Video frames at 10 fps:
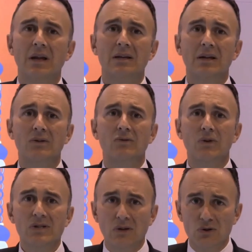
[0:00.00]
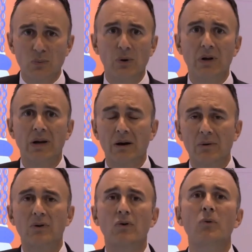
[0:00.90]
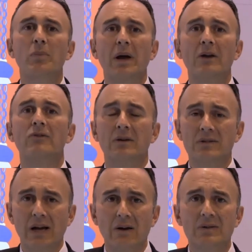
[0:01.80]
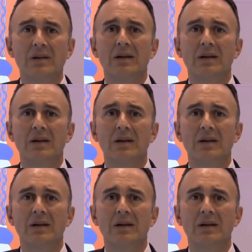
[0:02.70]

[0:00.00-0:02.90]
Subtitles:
did research work in our group and found out